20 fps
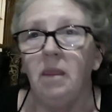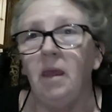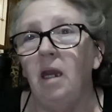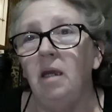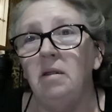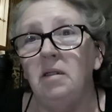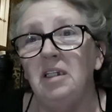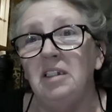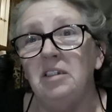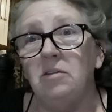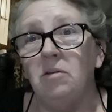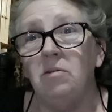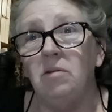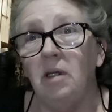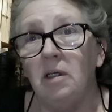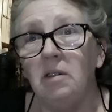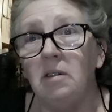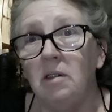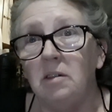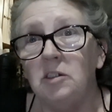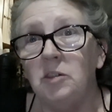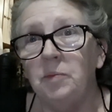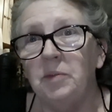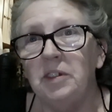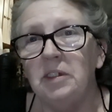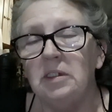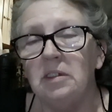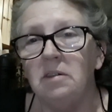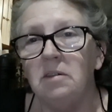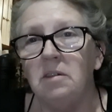And they sold like lunch
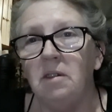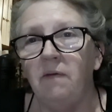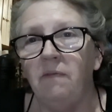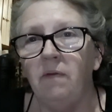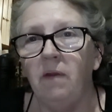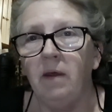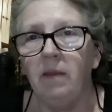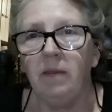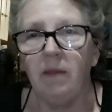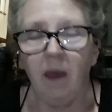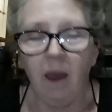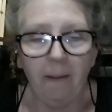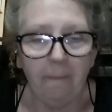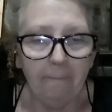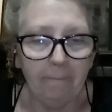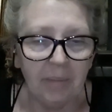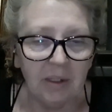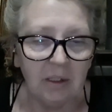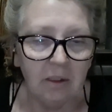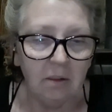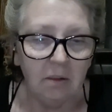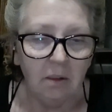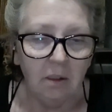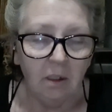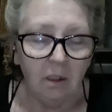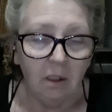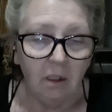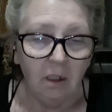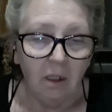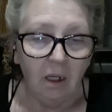meats and stuff like that. But
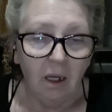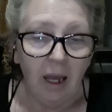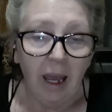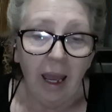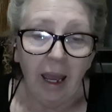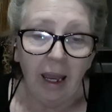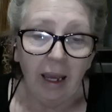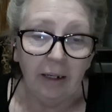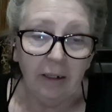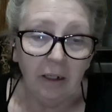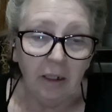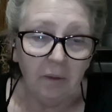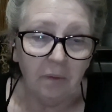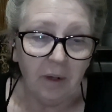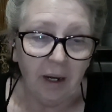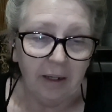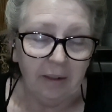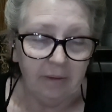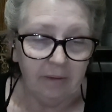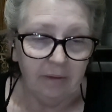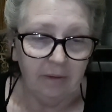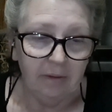at any rate,